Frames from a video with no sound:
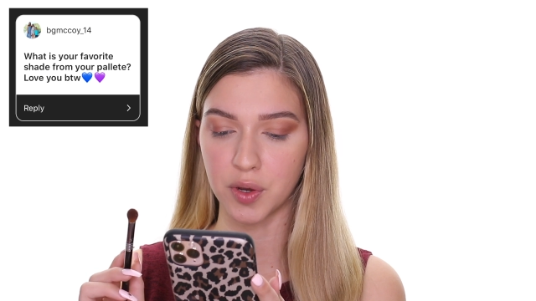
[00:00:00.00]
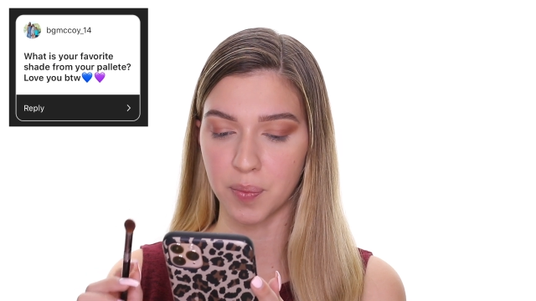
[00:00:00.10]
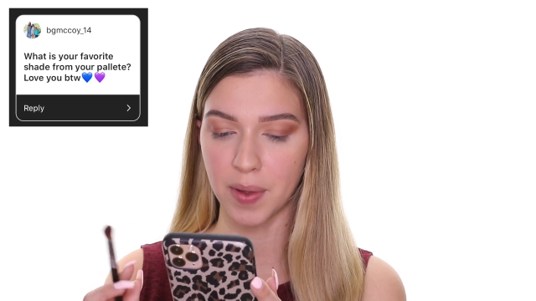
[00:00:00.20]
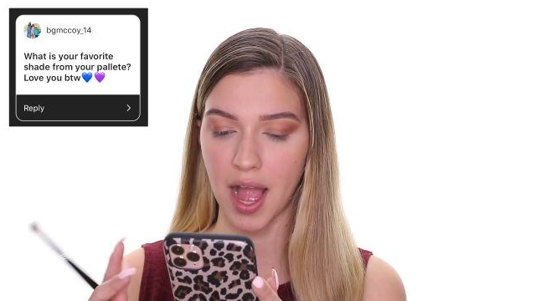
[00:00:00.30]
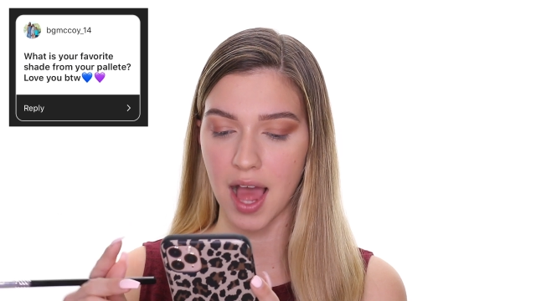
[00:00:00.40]
your
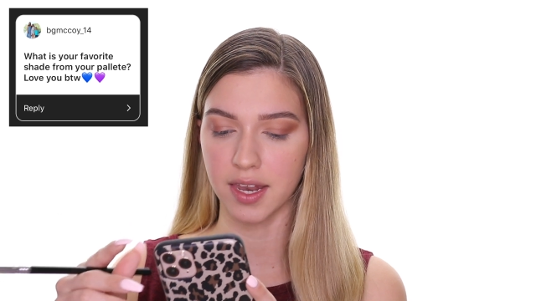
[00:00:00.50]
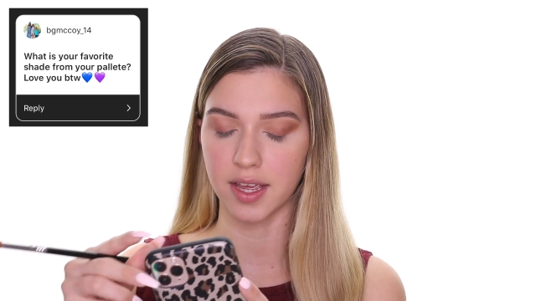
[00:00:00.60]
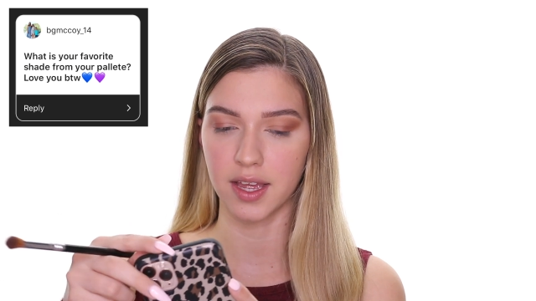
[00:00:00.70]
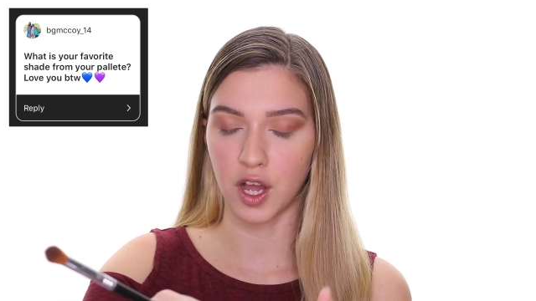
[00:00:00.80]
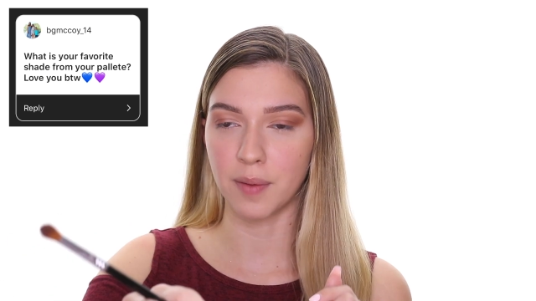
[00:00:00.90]

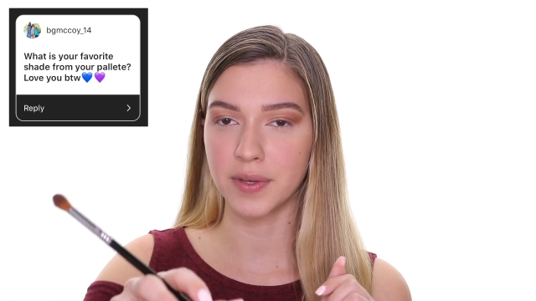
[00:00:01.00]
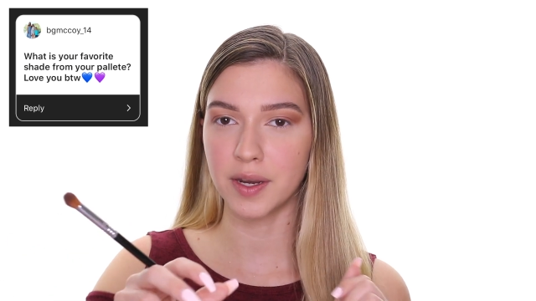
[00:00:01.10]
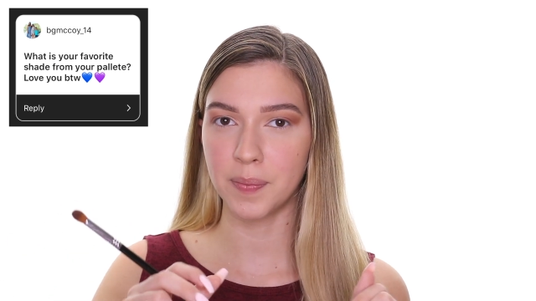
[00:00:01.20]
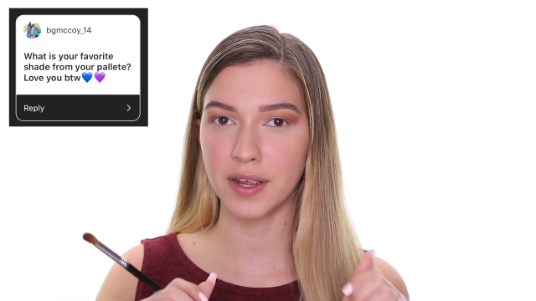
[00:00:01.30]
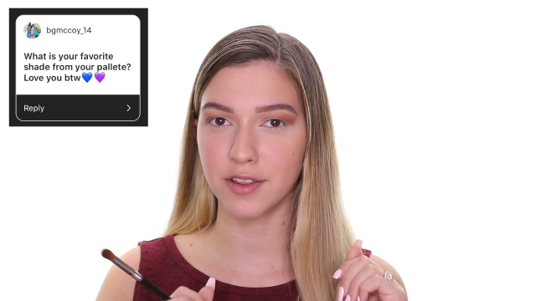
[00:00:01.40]
palette? I'm going
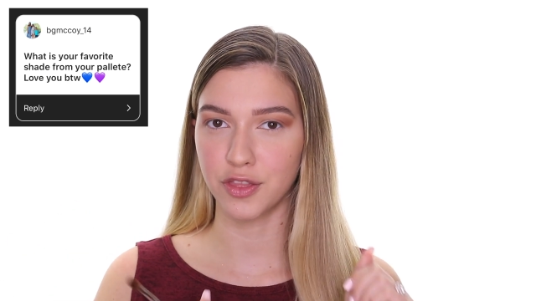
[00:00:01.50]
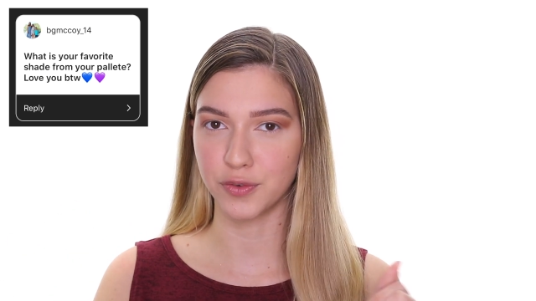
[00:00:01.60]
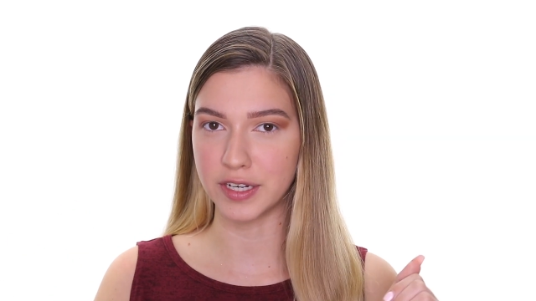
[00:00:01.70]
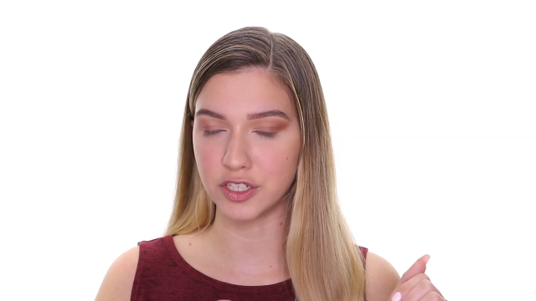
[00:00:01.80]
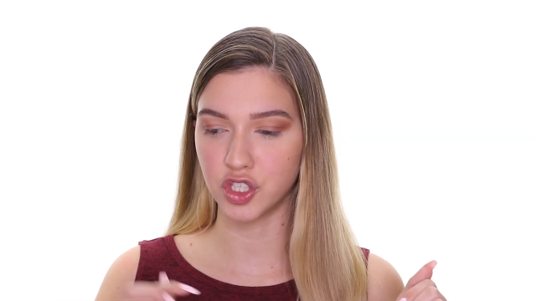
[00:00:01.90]
to pick
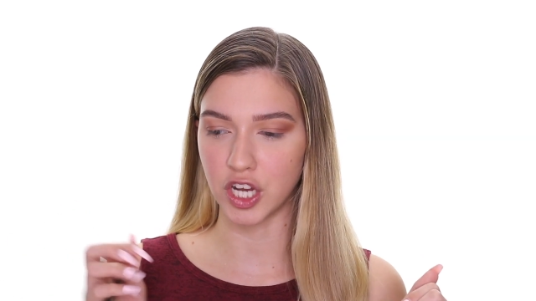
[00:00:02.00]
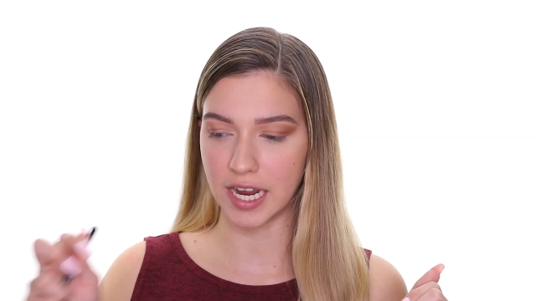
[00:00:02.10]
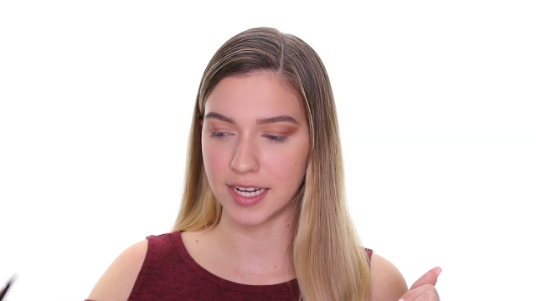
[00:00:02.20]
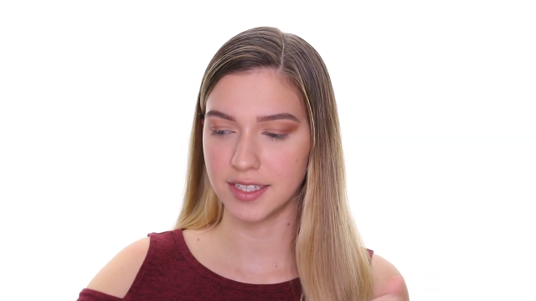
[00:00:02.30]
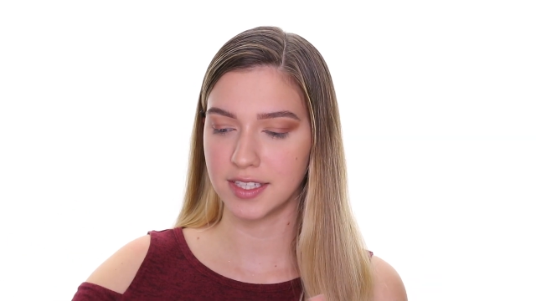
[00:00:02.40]
3
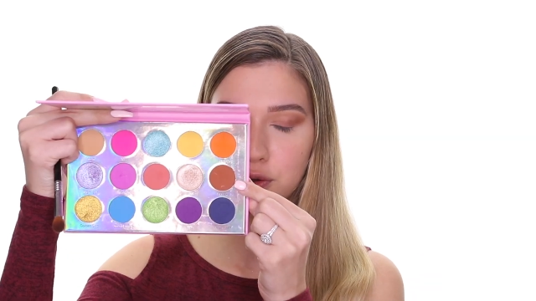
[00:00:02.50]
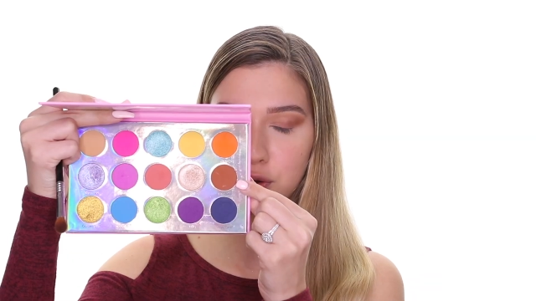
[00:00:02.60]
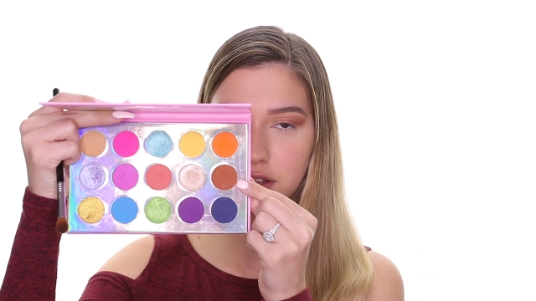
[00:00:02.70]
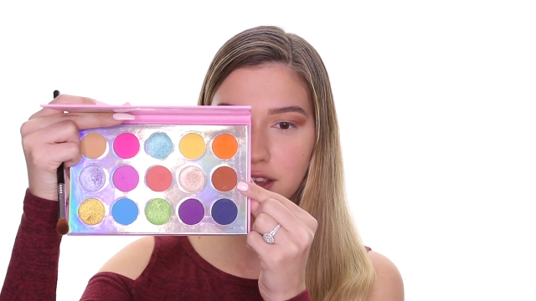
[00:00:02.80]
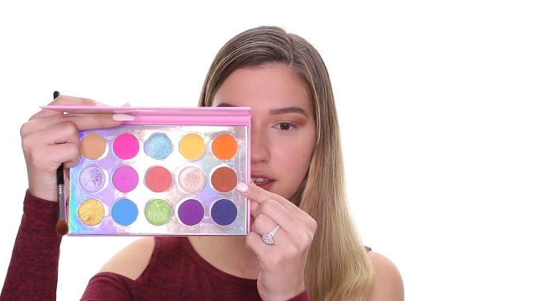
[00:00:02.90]
shades.
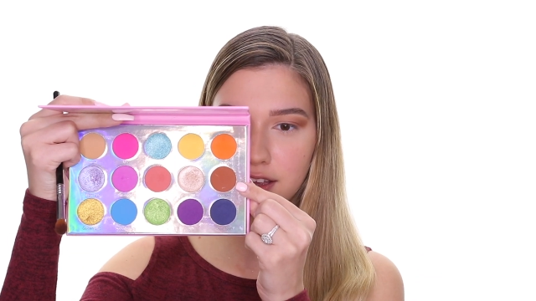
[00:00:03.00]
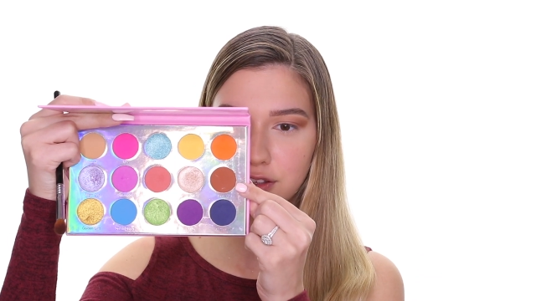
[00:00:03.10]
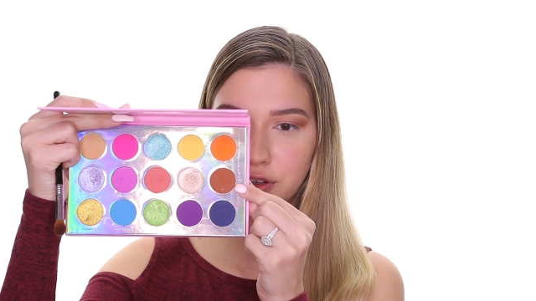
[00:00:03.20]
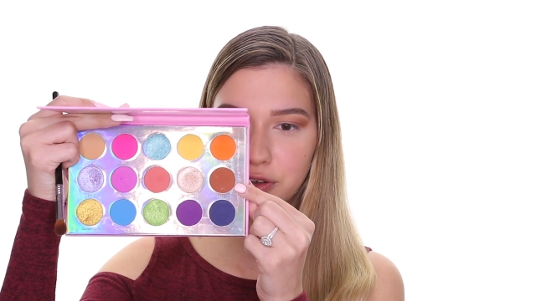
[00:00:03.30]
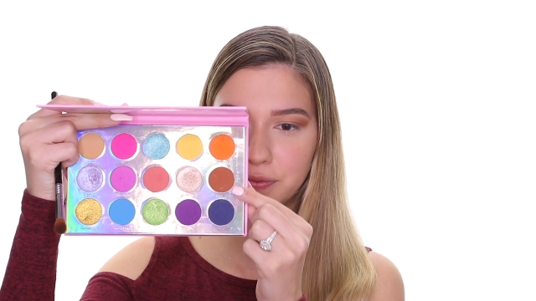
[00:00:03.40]

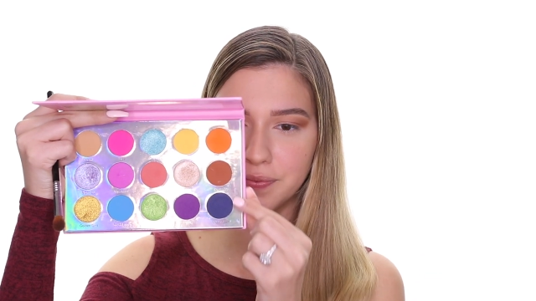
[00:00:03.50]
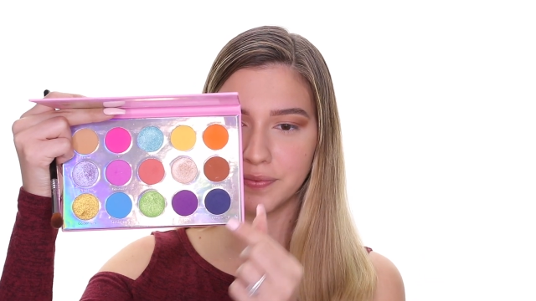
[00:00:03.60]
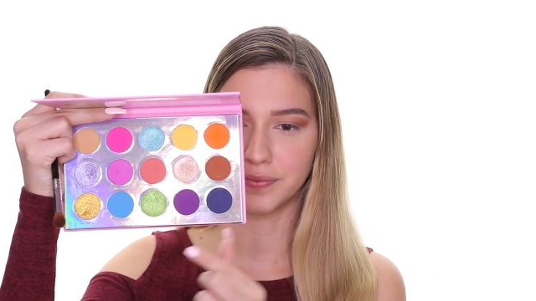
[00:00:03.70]
Cortadito,